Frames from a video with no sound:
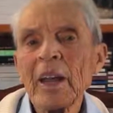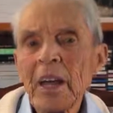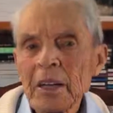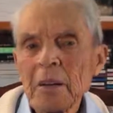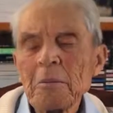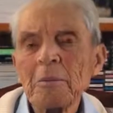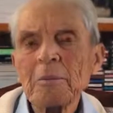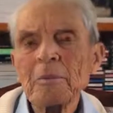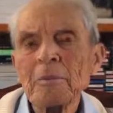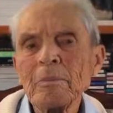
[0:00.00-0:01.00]
hit,
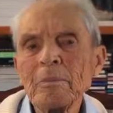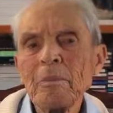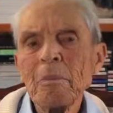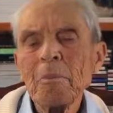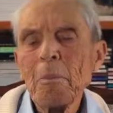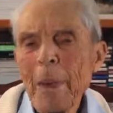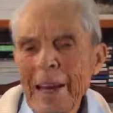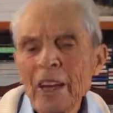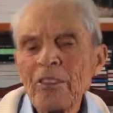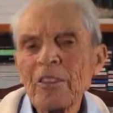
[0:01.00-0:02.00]

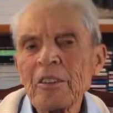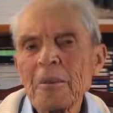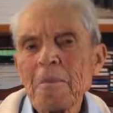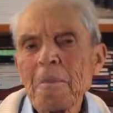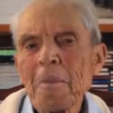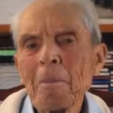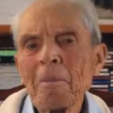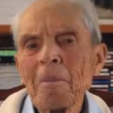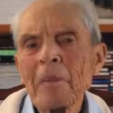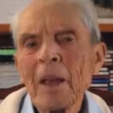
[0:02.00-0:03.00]
menaced,
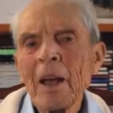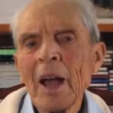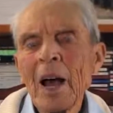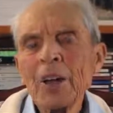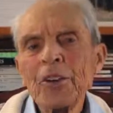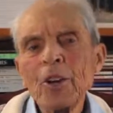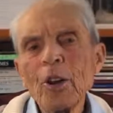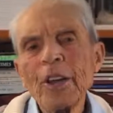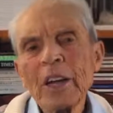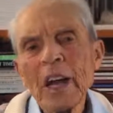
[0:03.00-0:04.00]

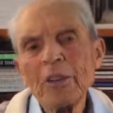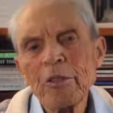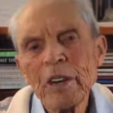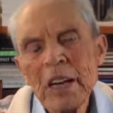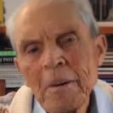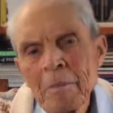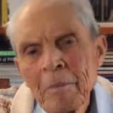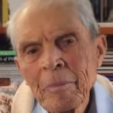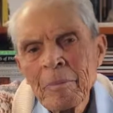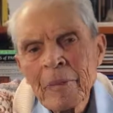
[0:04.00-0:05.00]
until the country
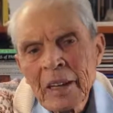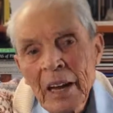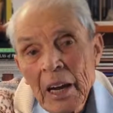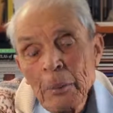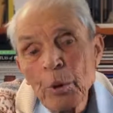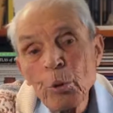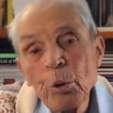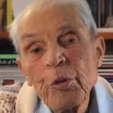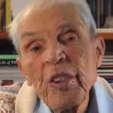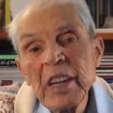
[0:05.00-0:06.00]
came to
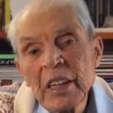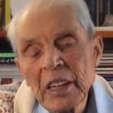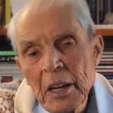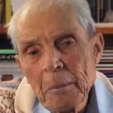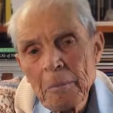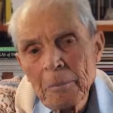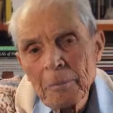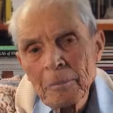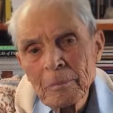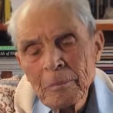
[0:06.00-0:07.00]
revere him
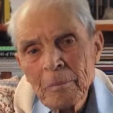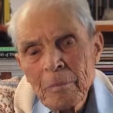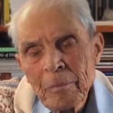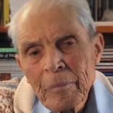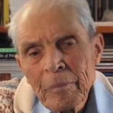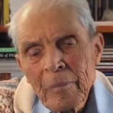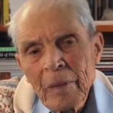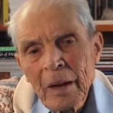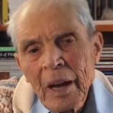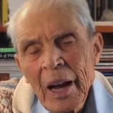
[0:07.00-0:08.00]

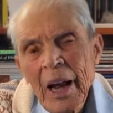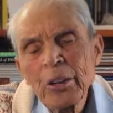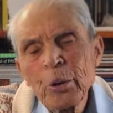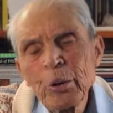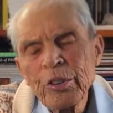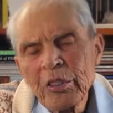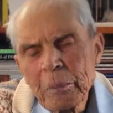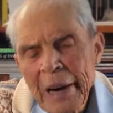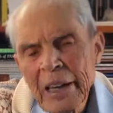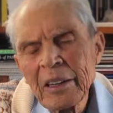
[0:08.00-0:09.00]
and to
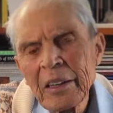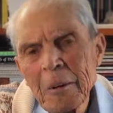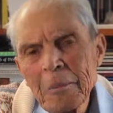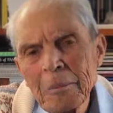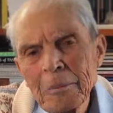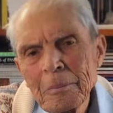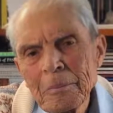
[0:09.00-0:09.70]
respect him.